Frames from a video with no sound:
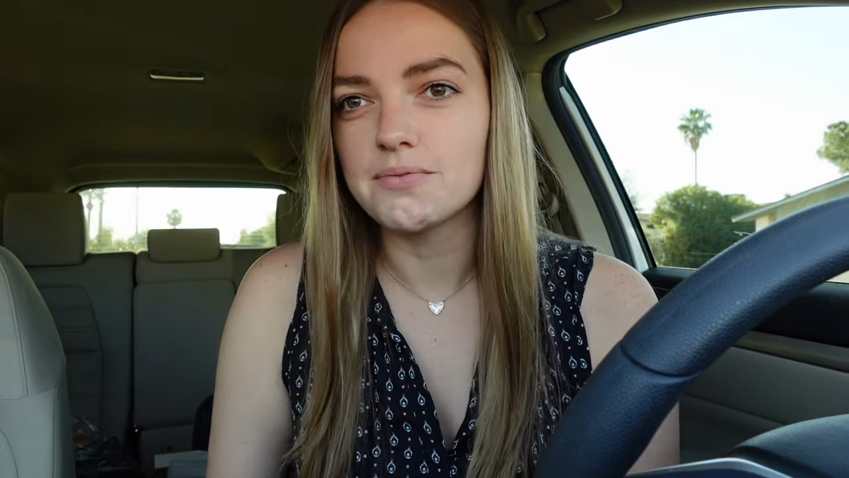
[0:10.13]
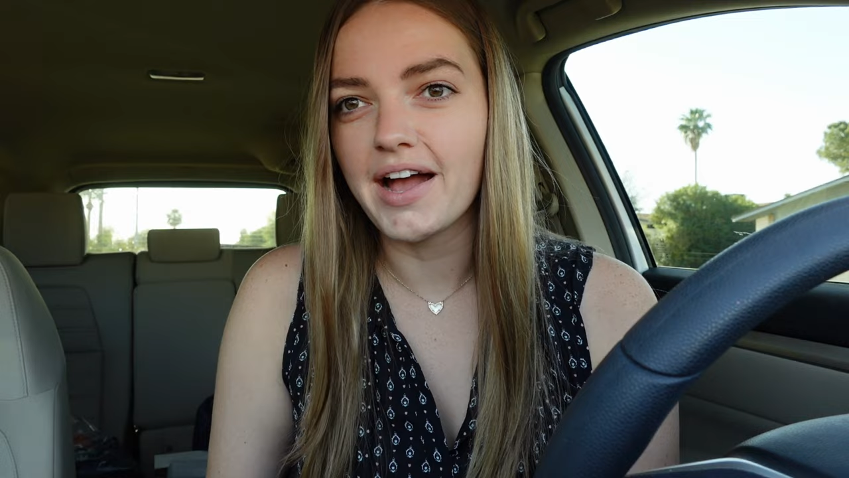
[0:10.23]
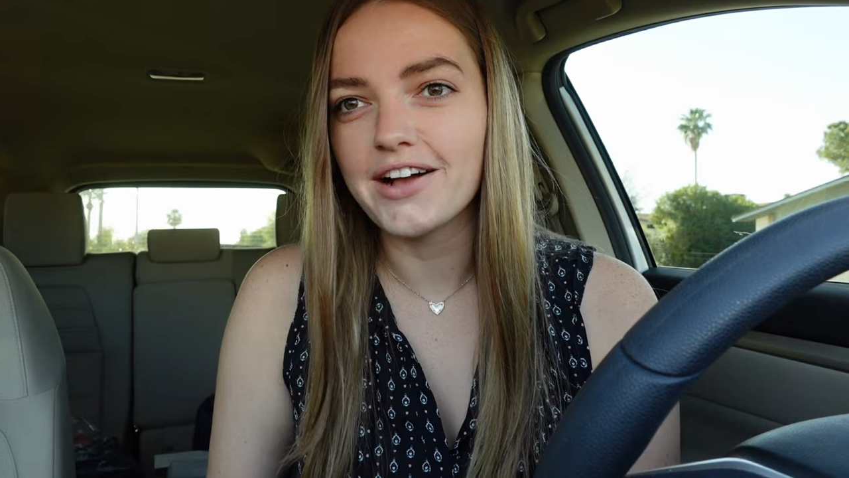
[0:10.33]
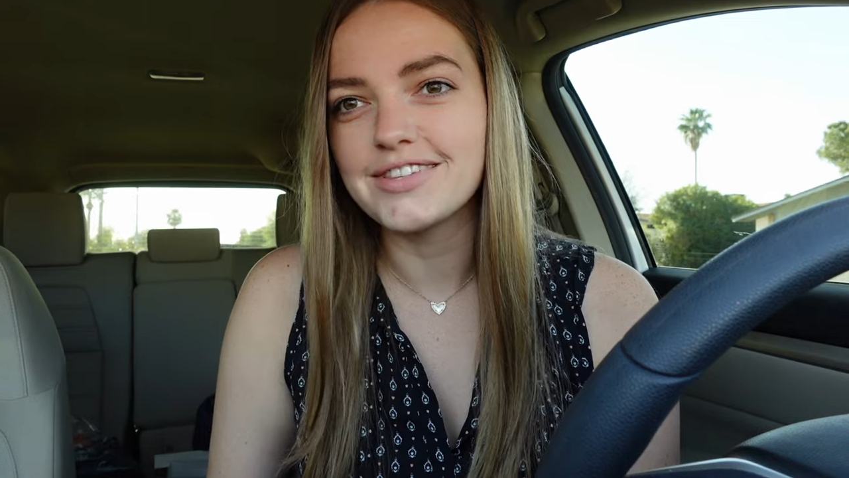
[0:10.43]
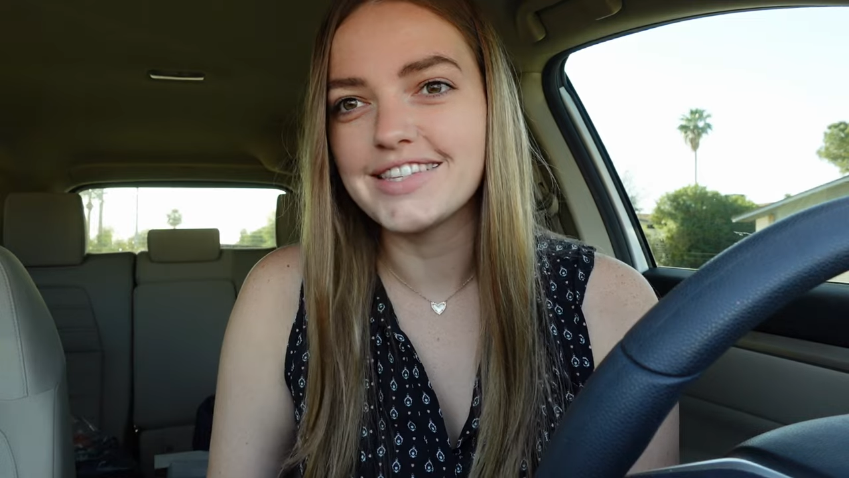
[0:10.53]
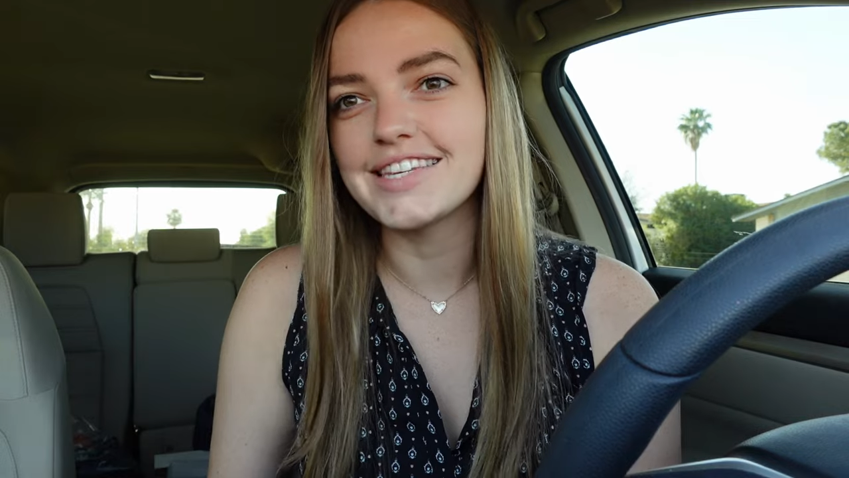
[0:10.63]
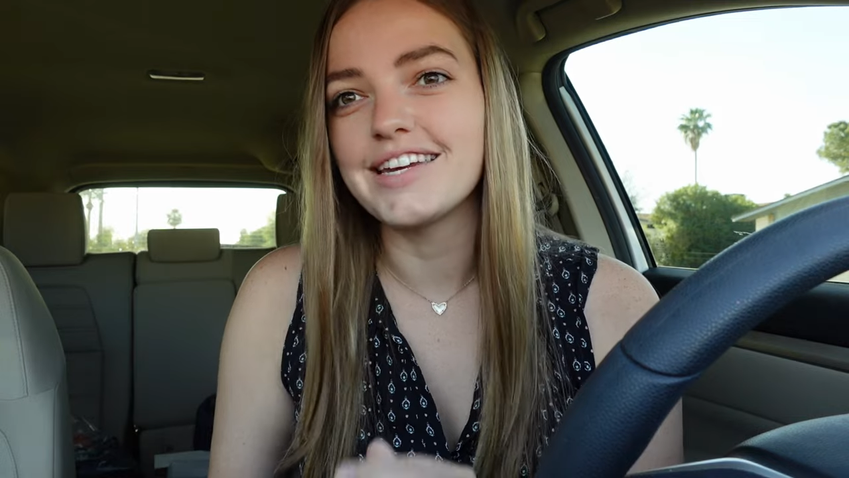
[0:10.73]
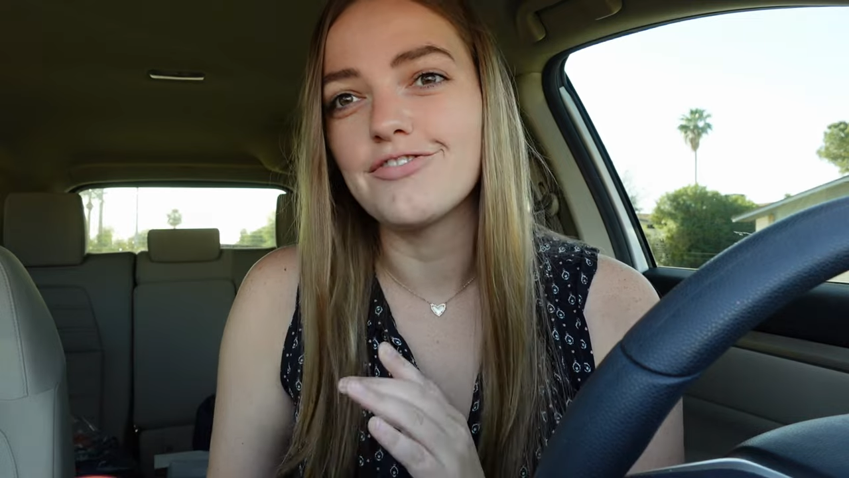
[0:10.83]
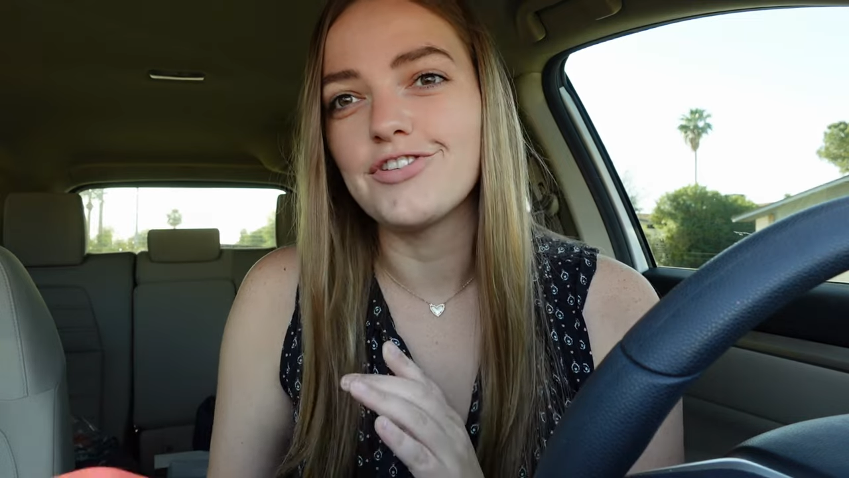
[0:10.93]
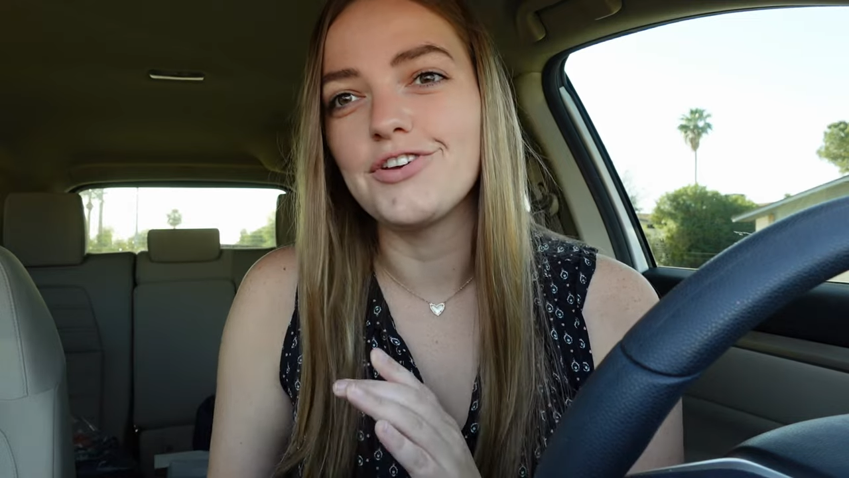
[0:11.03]
Mountains and
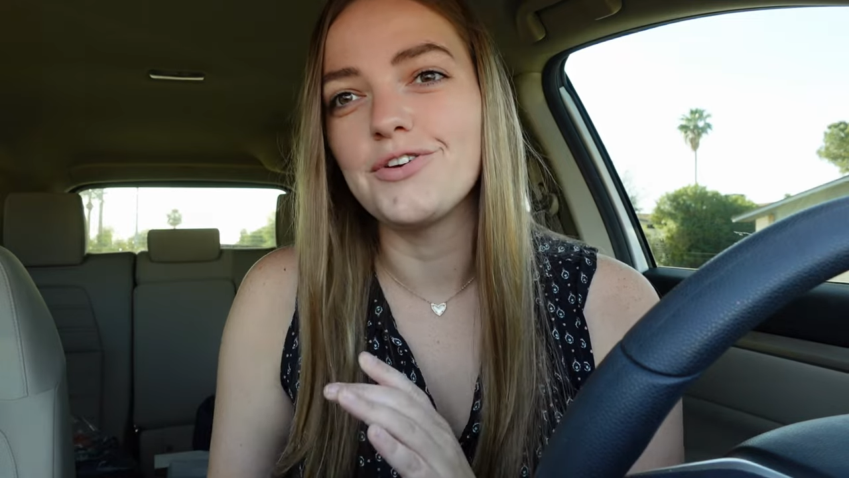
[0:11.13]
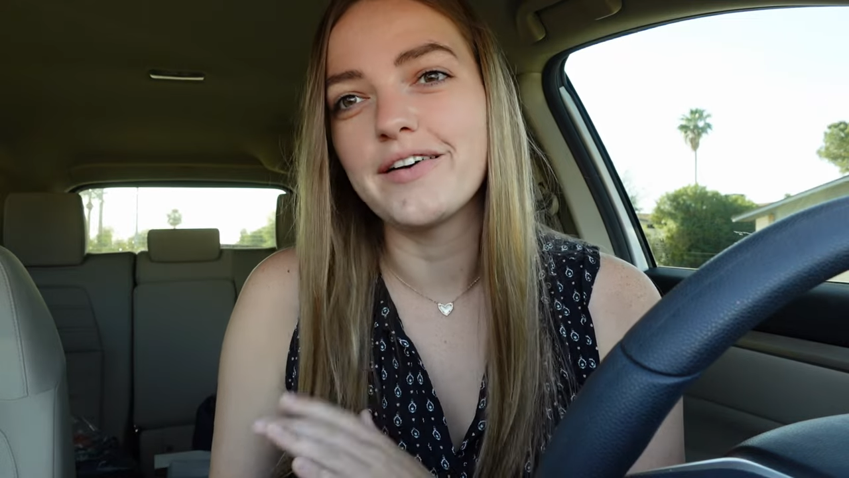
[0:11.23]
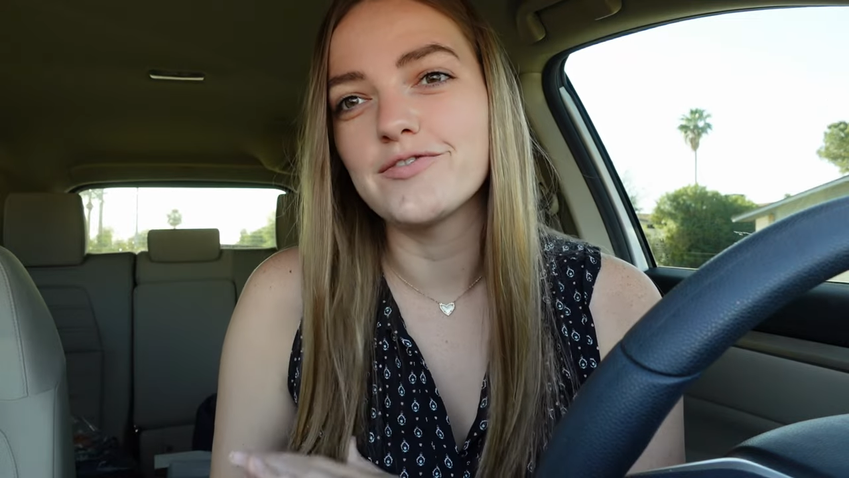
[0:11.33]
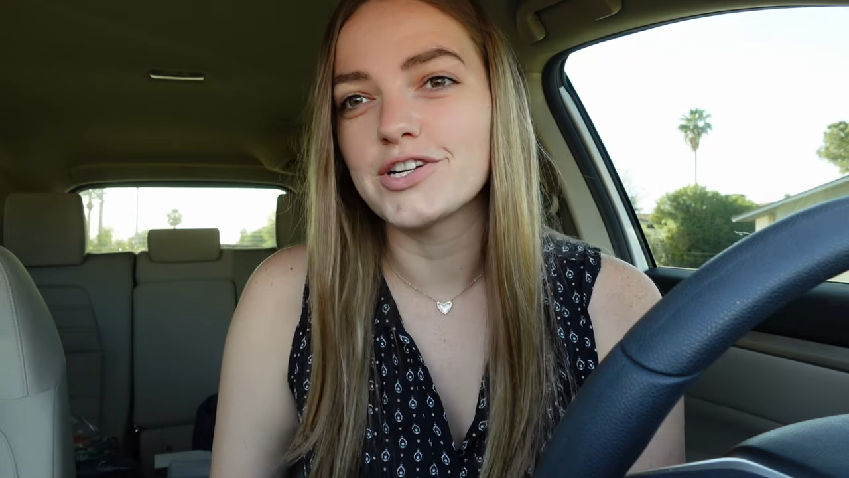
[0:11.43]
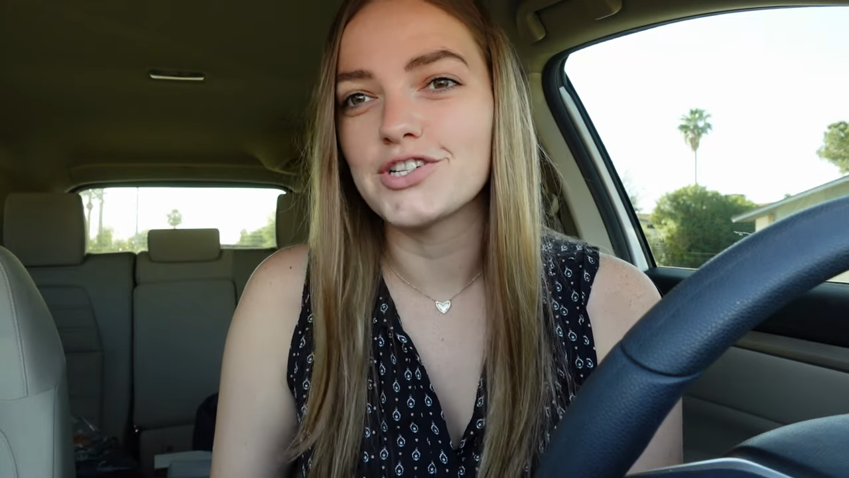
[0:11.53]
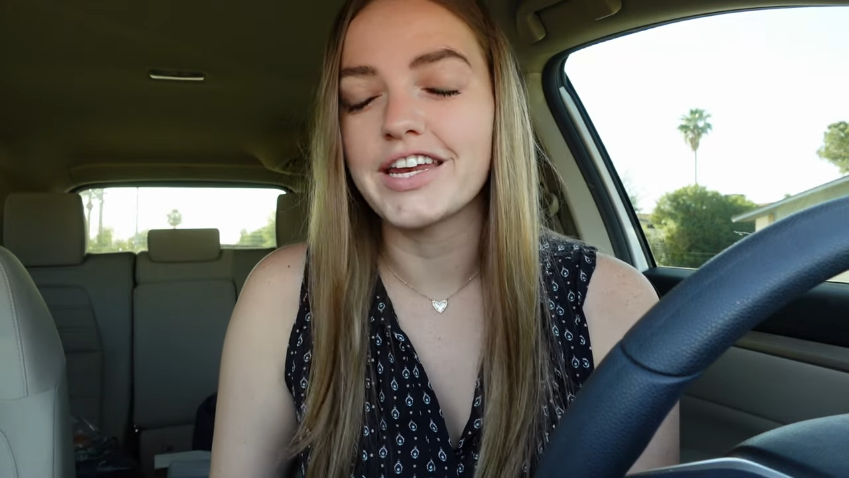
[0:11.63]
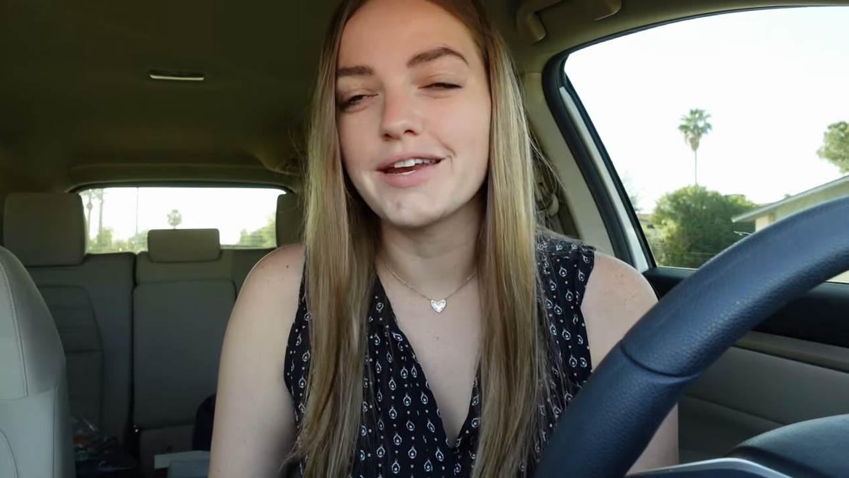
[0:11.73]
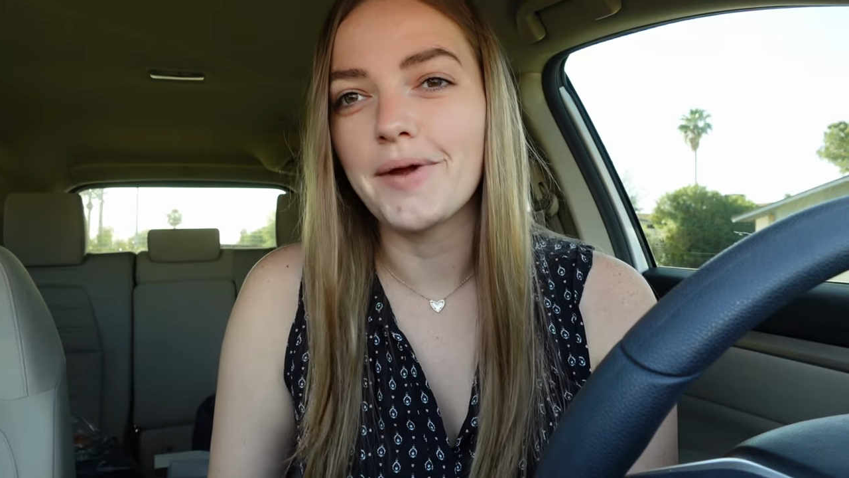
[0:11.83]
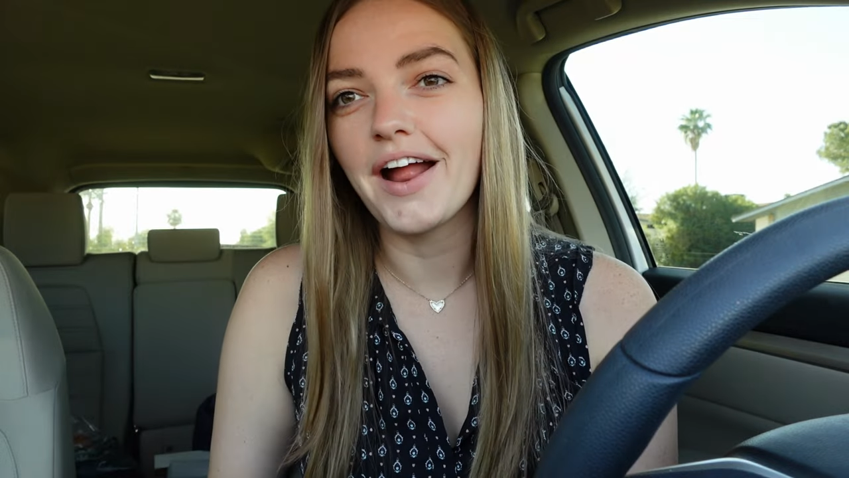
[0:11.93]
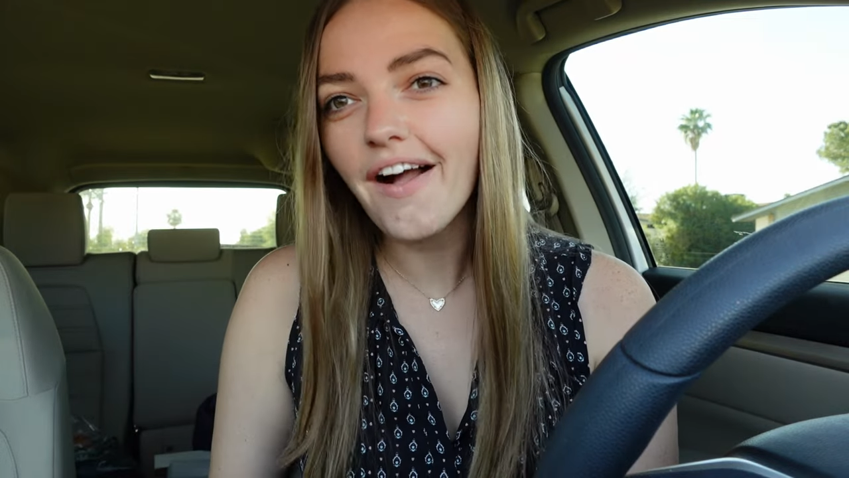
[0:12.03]
if you have watched any of my